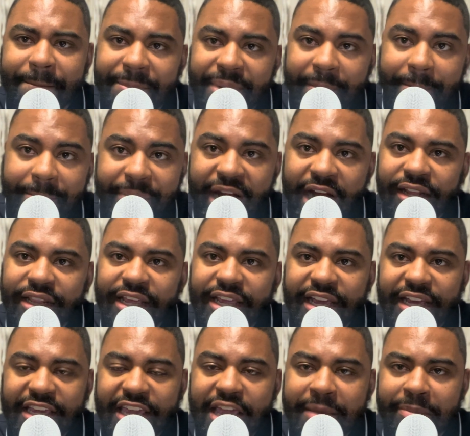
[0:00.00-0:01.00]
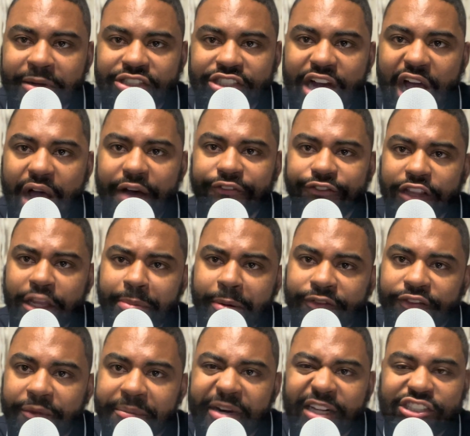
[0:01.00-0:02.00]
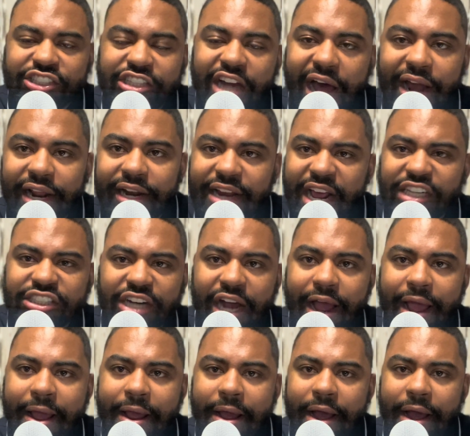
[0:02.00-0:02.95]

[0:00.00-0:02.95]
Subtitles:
barely can keep a job, flipping from this job to that job,